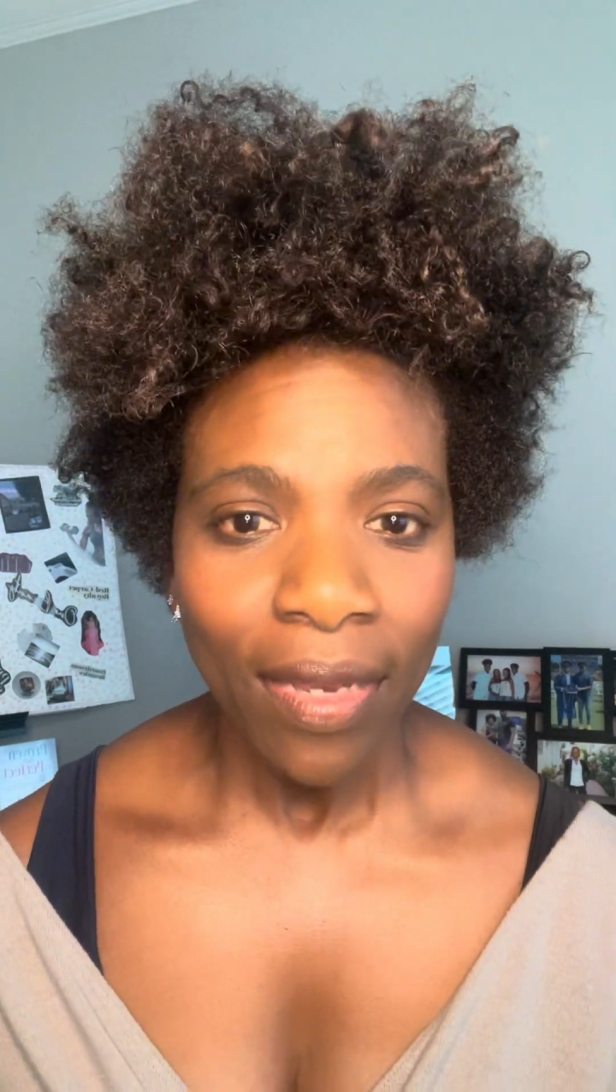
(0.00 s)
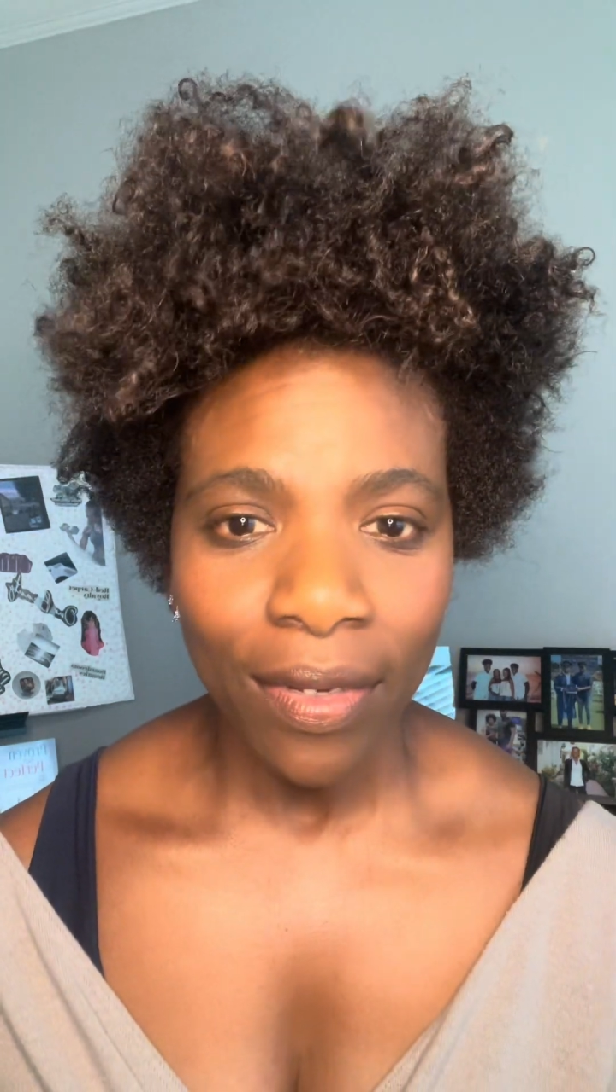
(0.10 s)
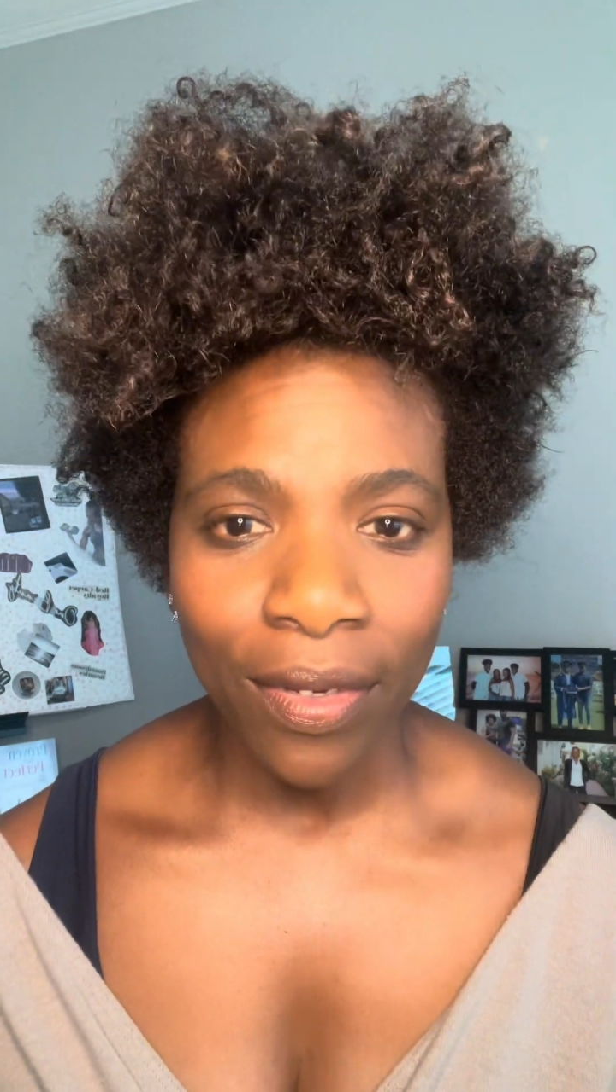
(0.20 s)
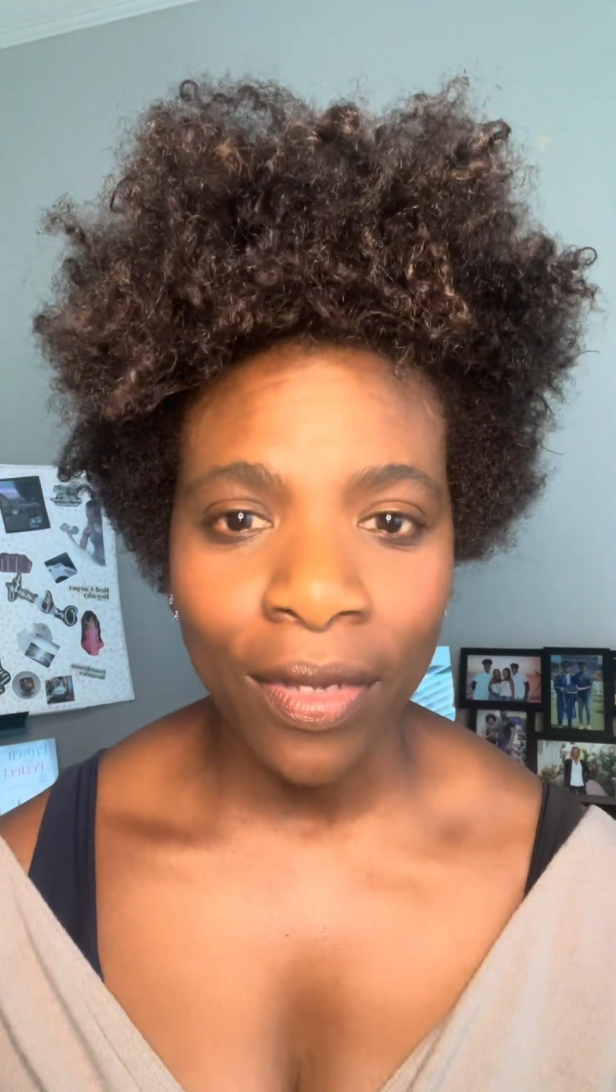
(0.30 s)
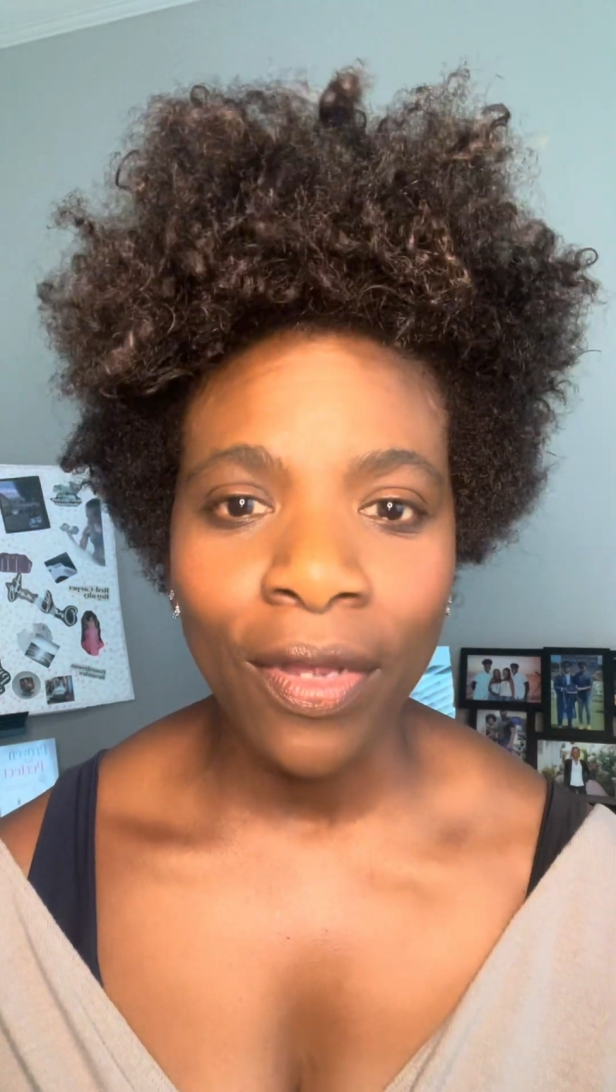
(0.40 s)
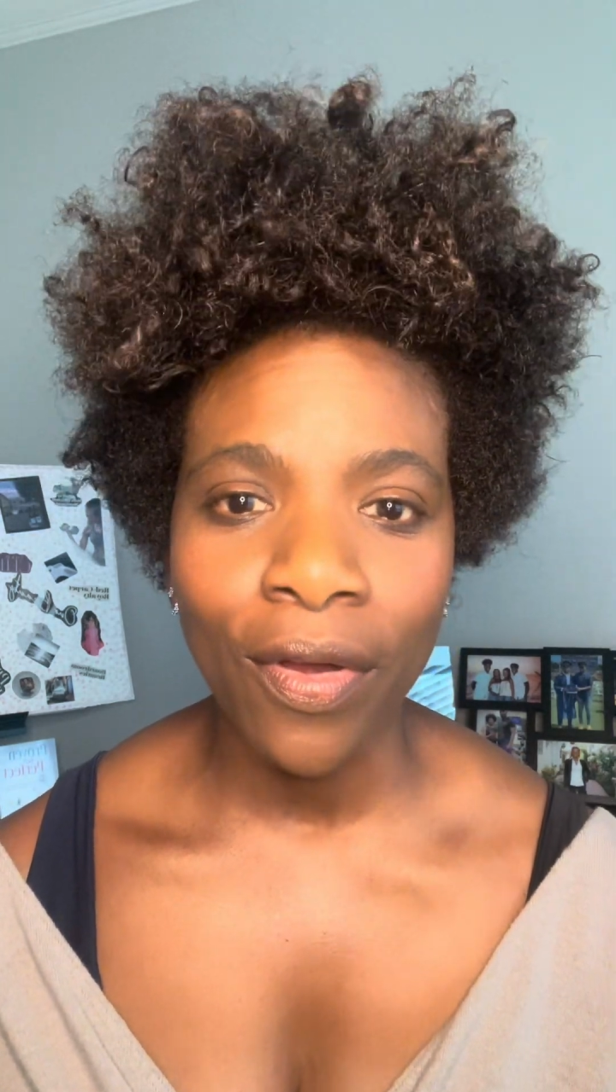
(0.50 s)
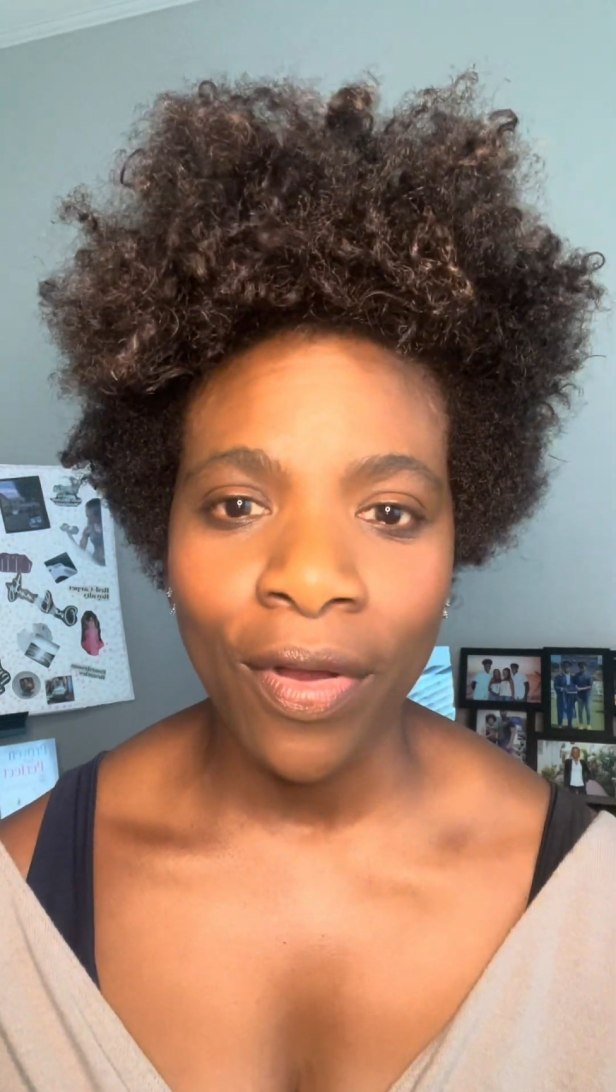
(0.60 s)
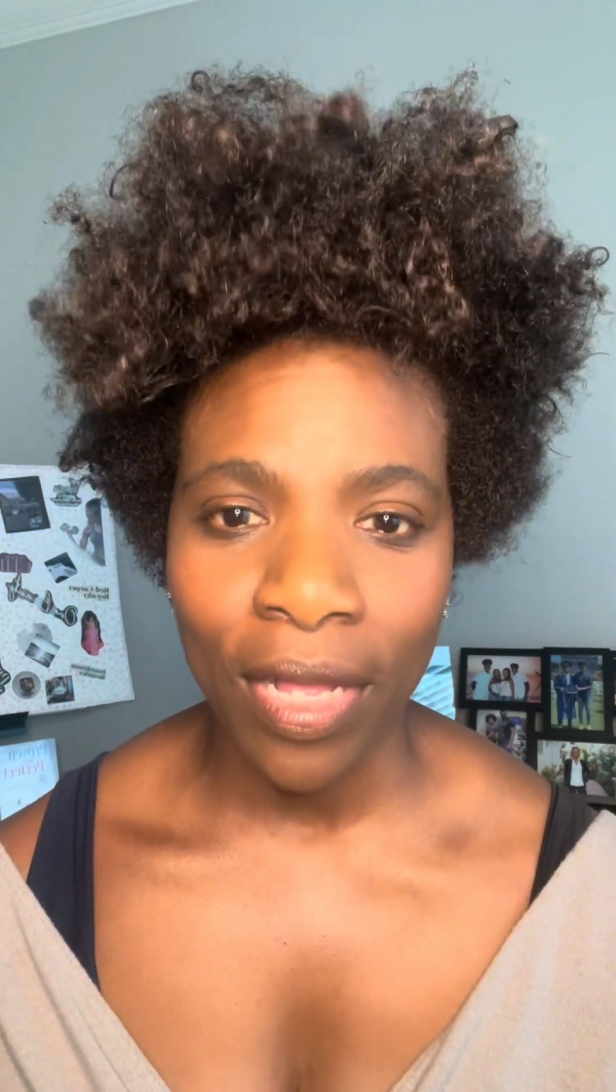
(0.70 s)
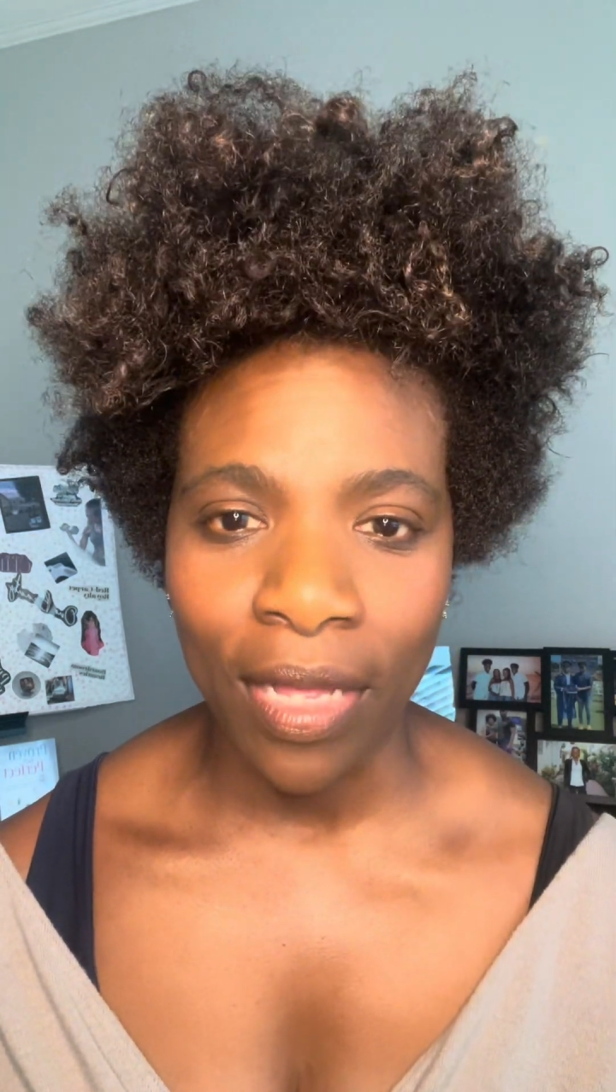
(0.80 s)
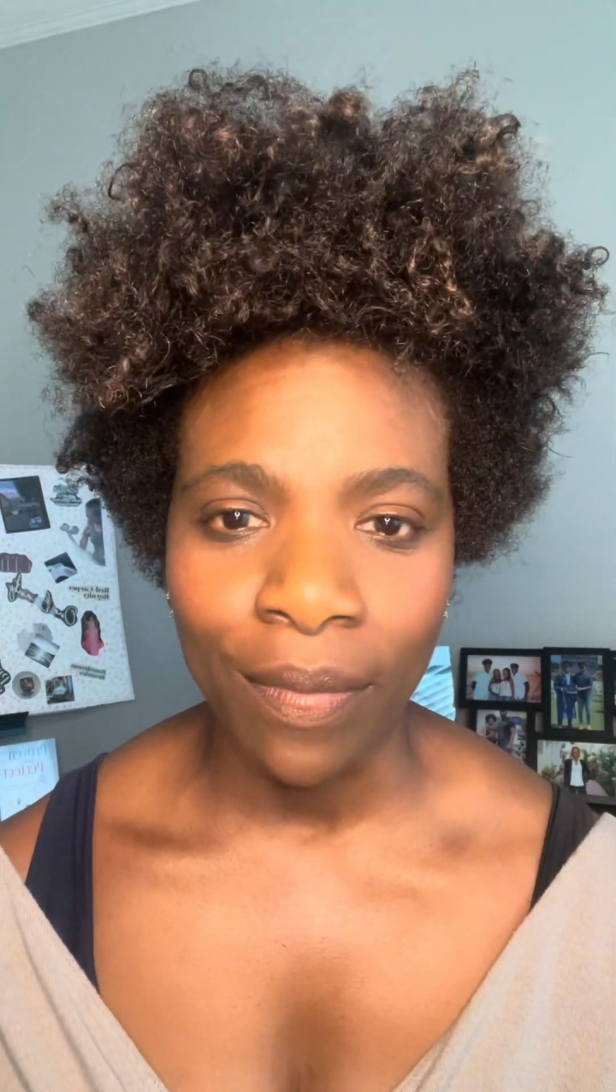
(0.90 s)
Look
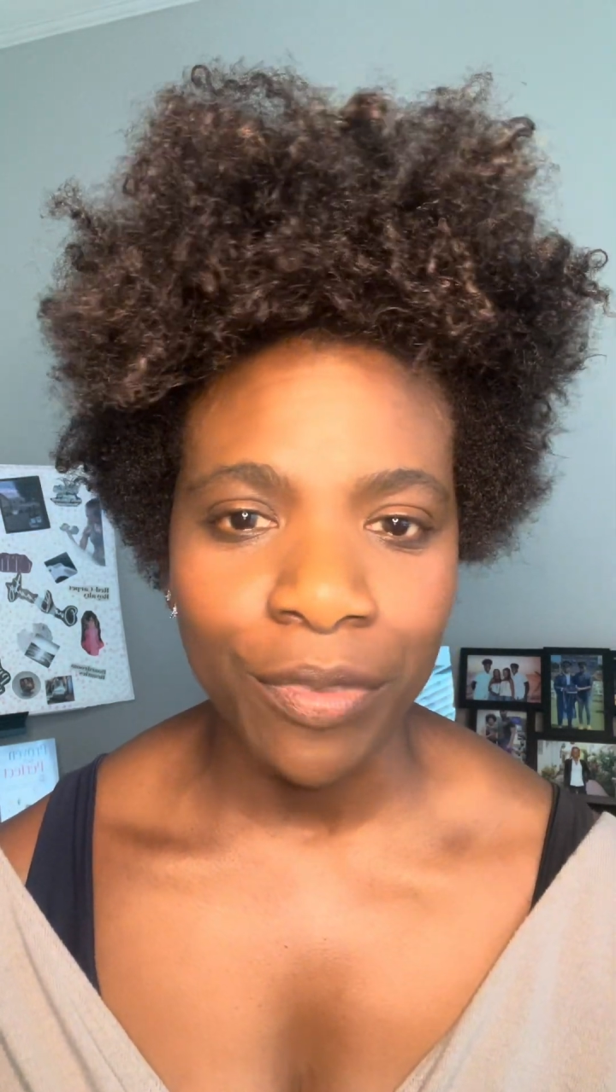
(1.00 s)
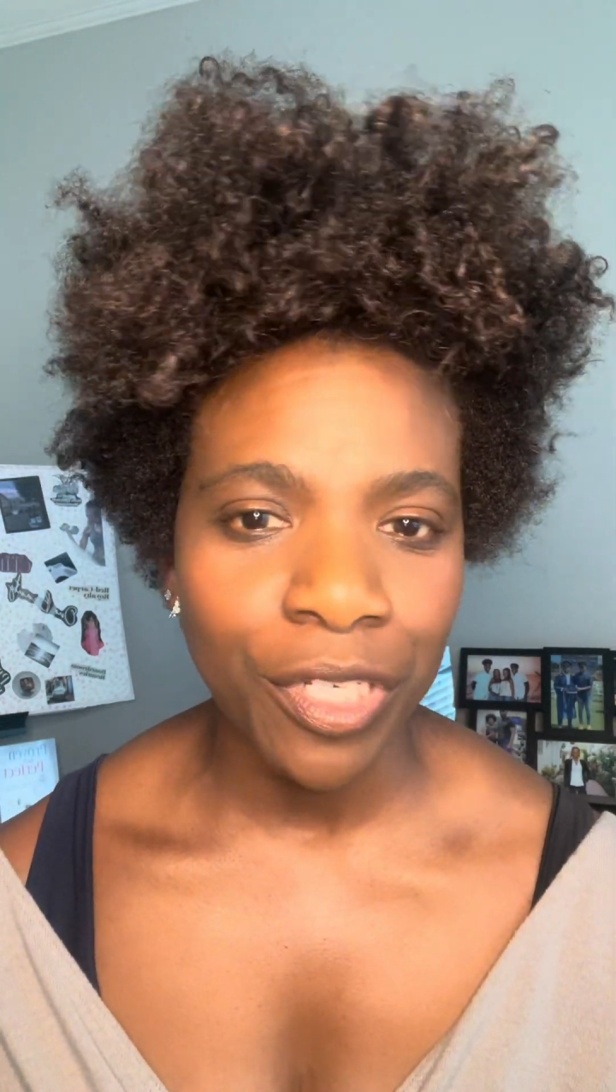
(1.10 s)
her up.